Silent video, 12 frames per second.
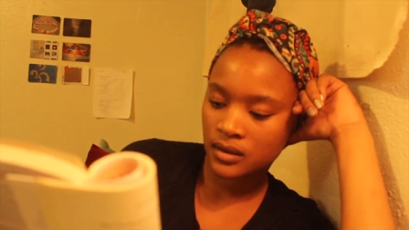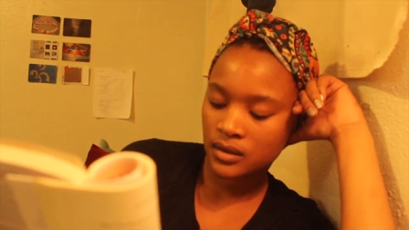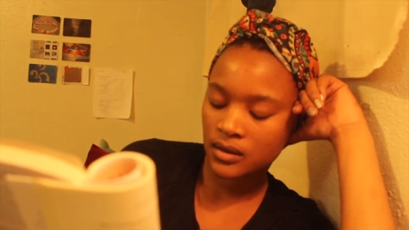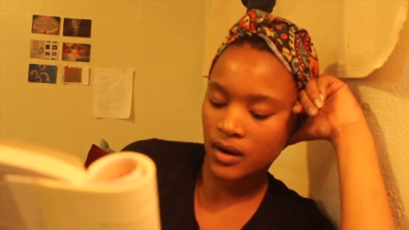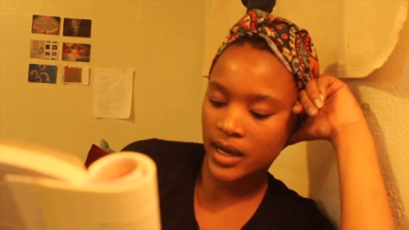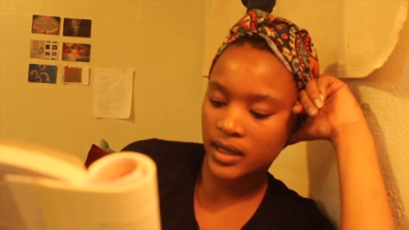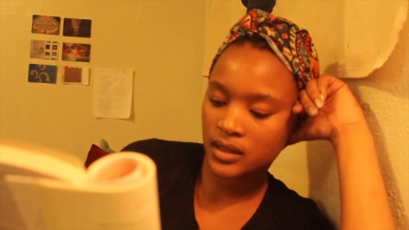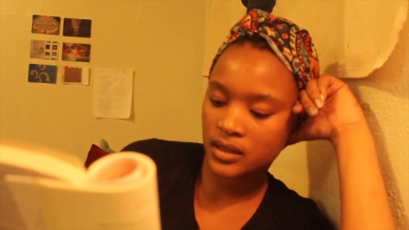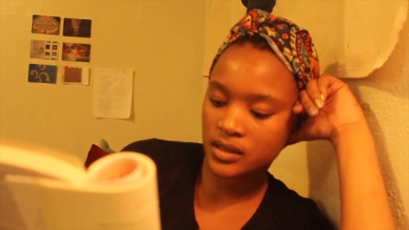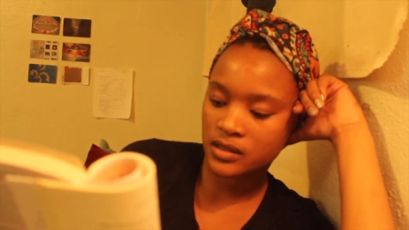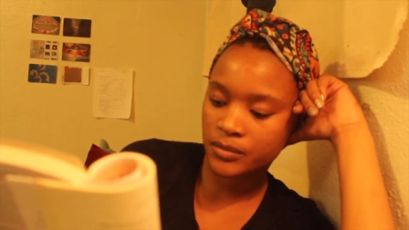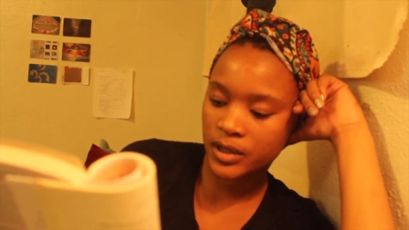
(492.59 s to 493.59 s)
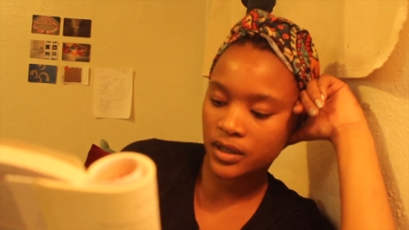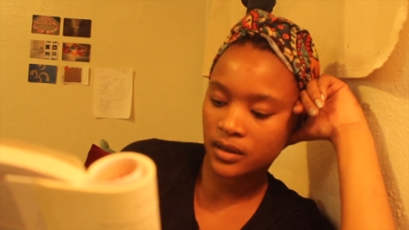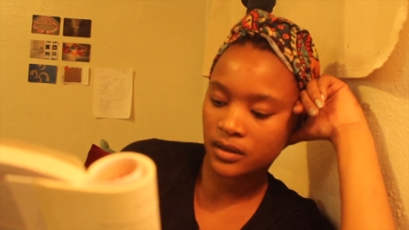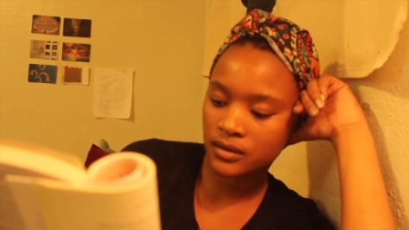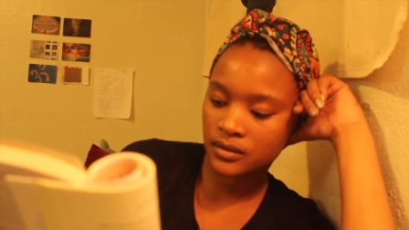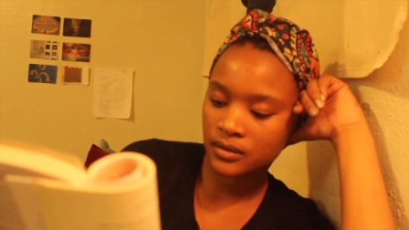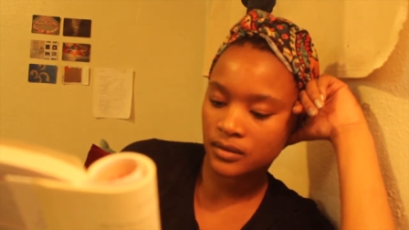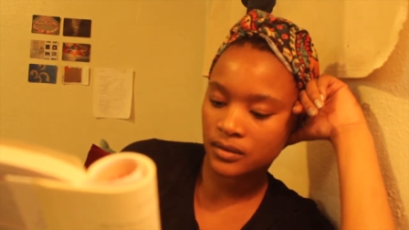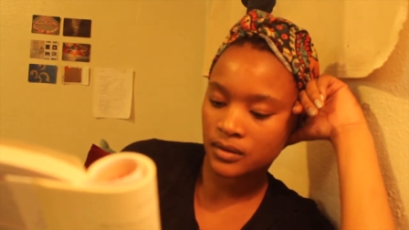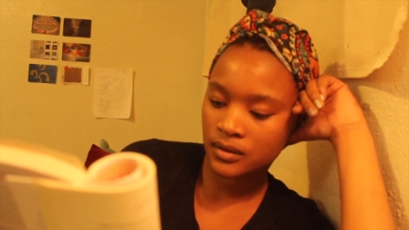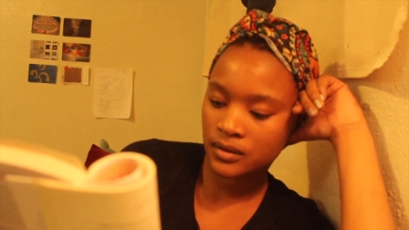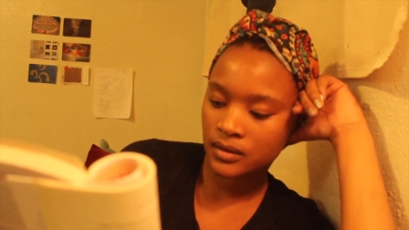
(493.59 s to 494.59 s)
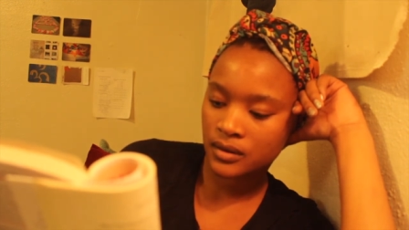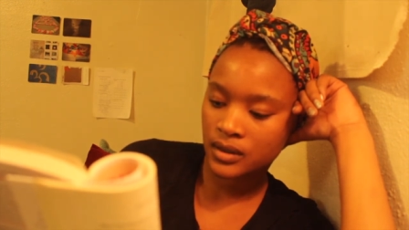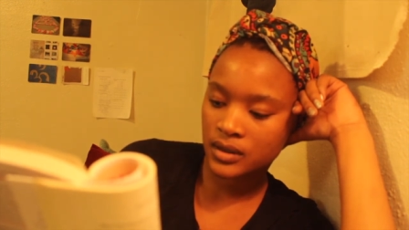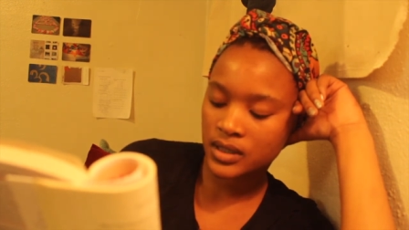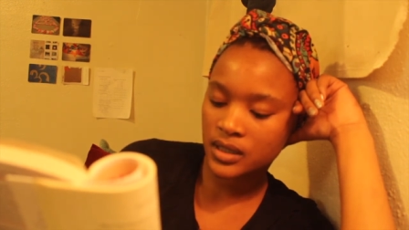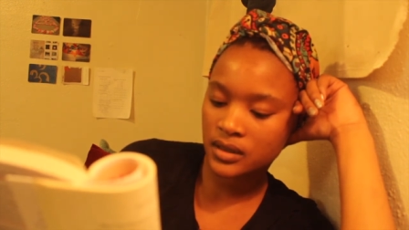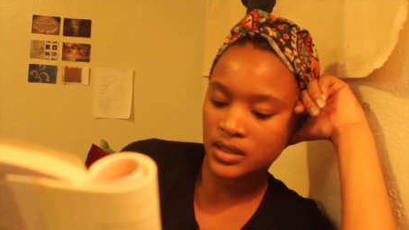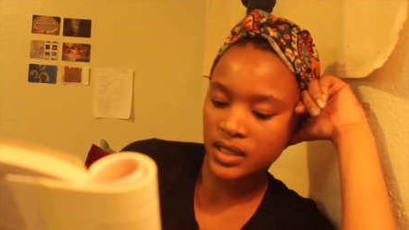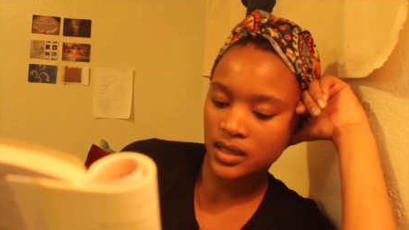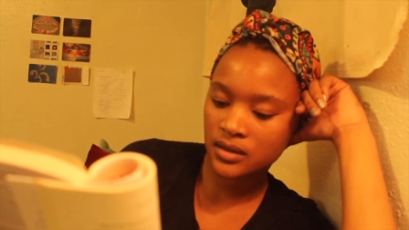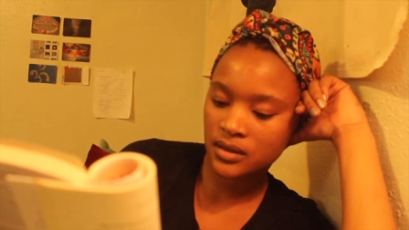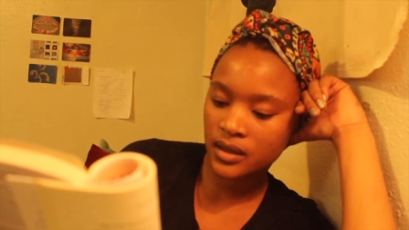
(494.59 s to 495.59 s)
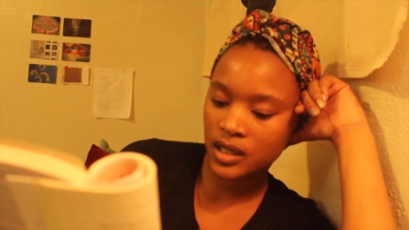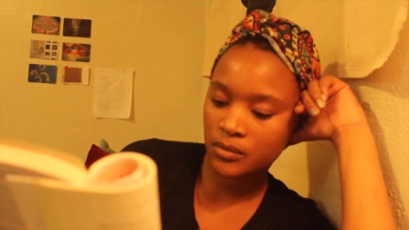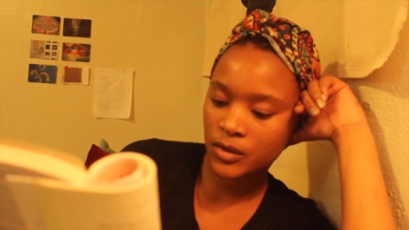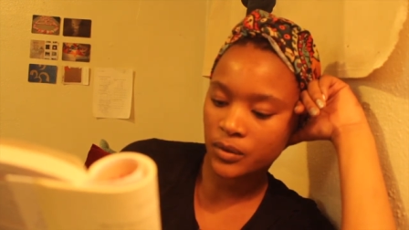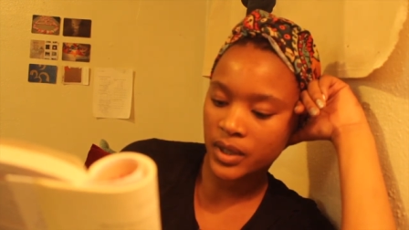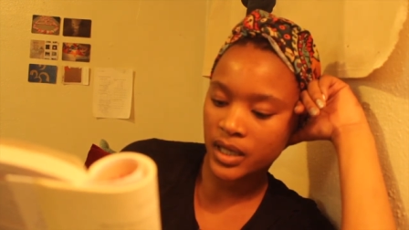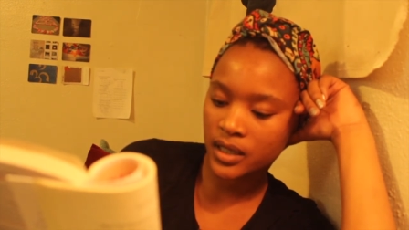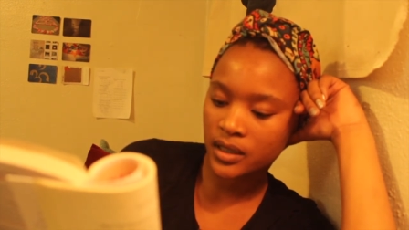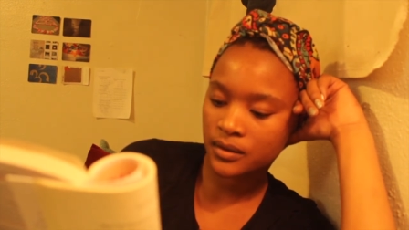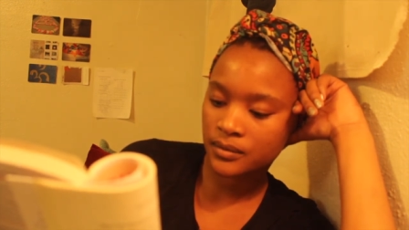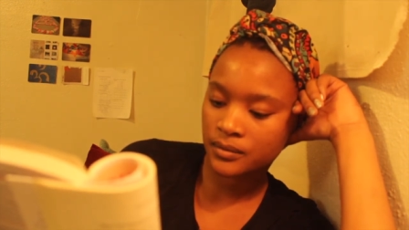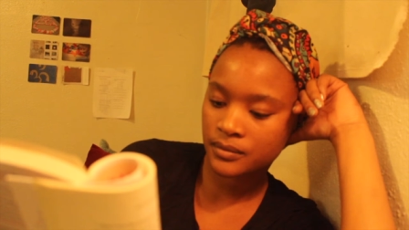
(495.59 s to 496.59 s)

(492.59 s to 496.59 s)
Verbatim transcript: cried in his pillow until death took him away.